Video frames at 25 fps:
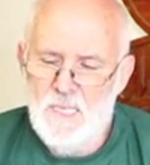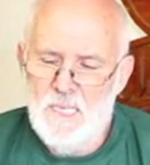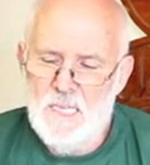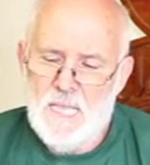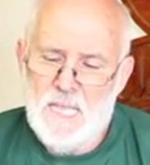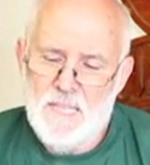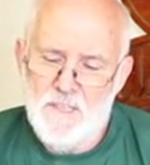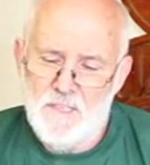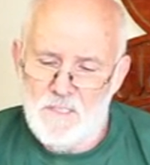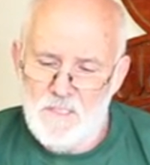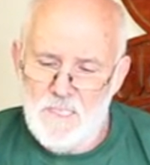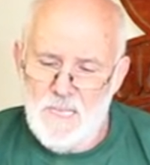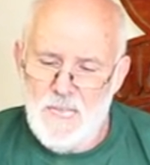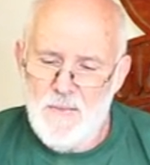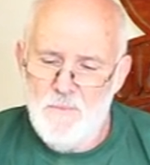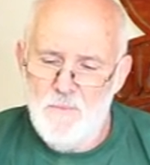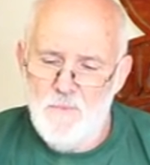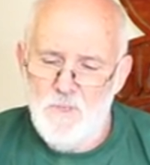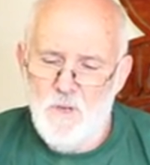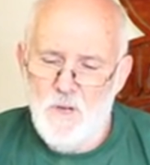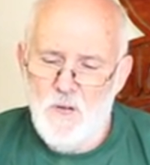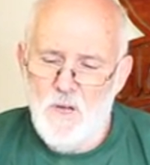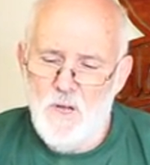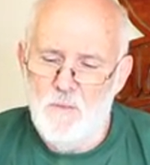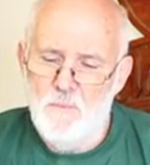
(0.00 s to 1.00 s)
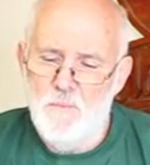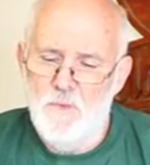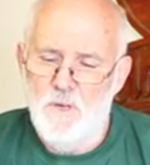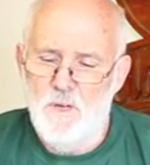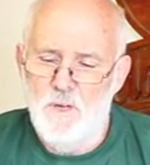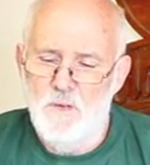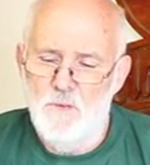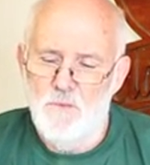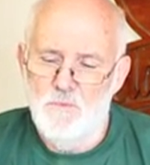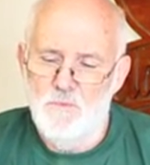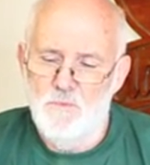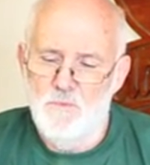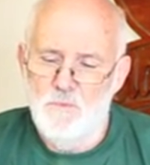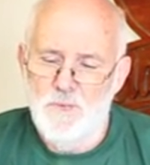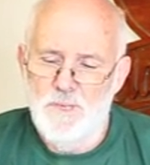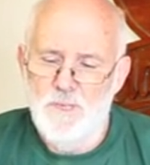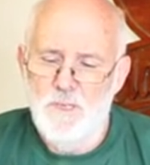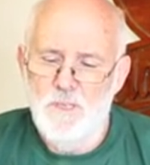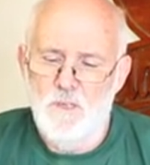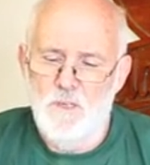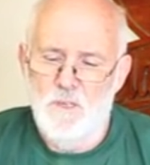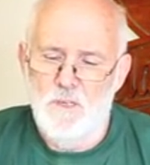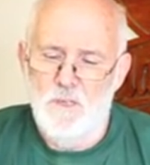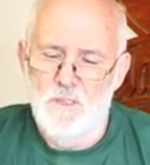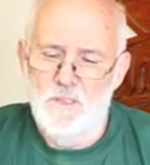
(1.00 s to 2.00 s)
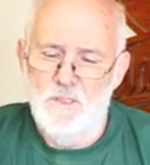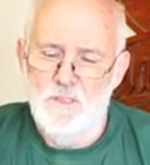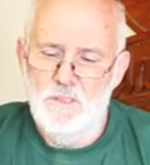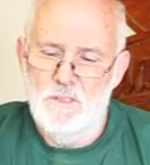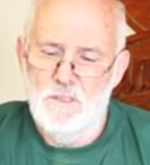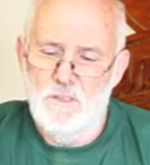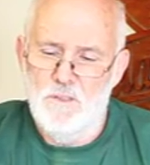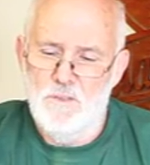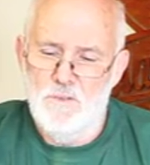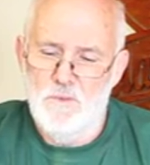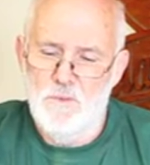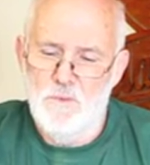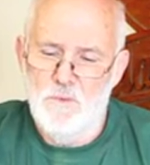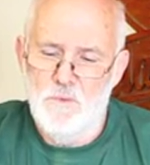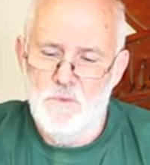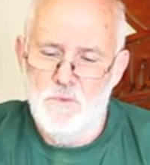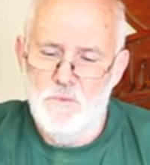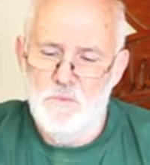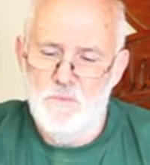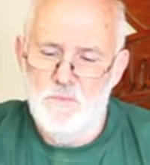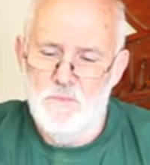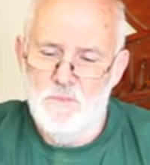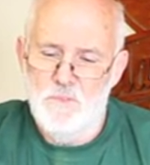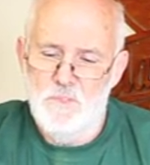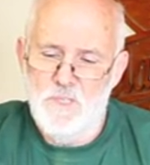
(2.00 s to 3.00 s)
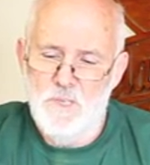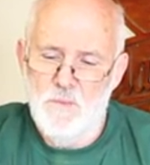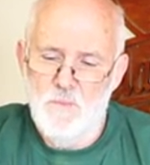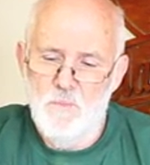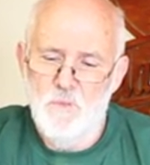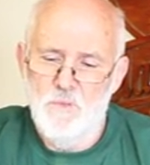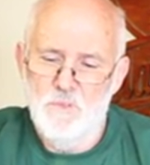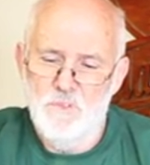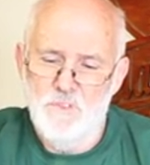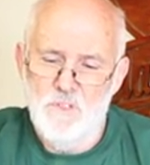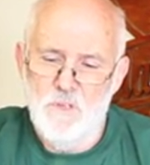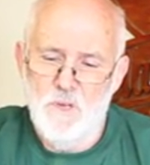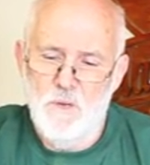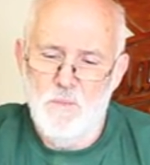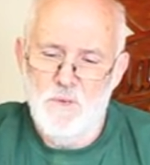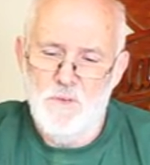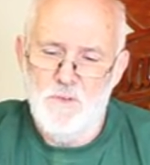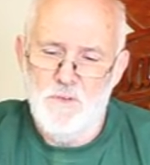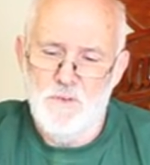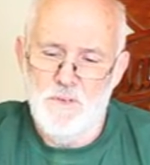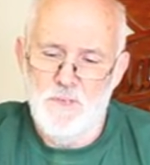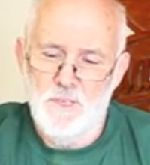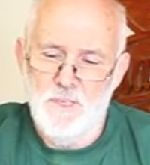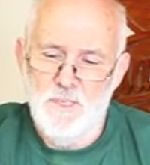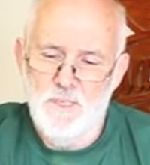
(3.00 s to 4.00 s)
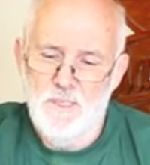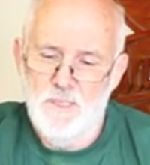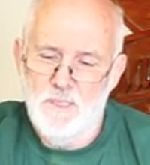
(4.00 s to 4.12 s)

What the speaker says: At the same time, I realised through simple geometry